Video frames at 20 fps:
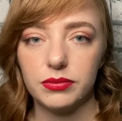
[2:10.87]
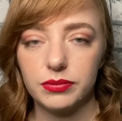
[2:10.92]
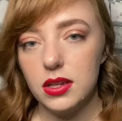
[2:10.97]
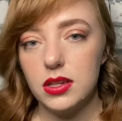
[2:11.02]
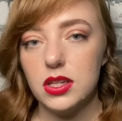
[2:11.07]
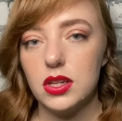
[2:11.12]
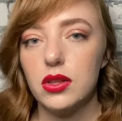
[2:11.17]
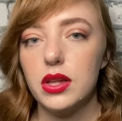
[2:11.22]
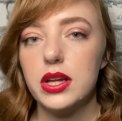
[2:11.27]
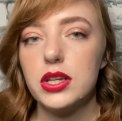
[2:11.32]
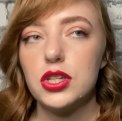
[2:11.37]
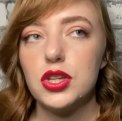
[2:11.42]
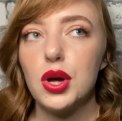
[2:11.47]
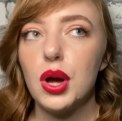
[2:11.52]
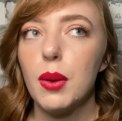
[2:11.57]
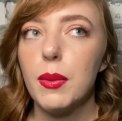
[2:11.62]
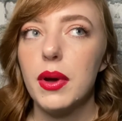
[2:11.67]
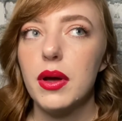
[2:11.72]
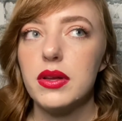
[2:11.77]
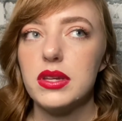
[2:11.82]
So let's talk
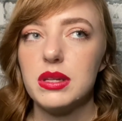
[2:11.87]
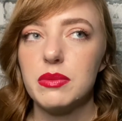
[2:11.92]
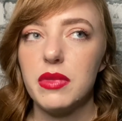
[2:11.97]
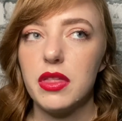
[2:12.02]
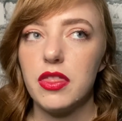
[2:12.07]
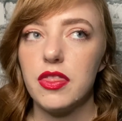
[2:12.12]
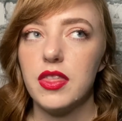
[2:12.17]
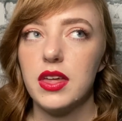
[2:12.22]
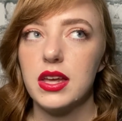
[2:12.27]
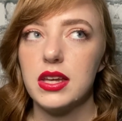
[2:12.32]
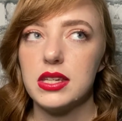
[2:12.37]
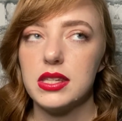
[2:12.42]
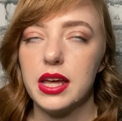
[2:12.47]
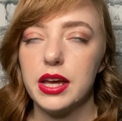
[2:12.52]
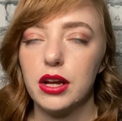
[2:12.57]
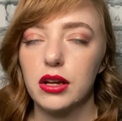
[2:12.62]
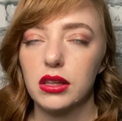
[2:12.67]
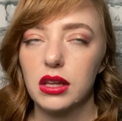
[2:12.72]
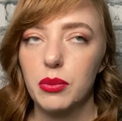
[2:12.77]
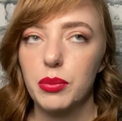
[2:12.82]
about some of the things that
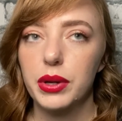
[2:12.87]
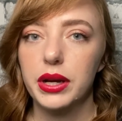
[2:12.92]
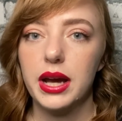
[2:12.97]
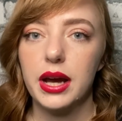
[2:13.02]
your leopard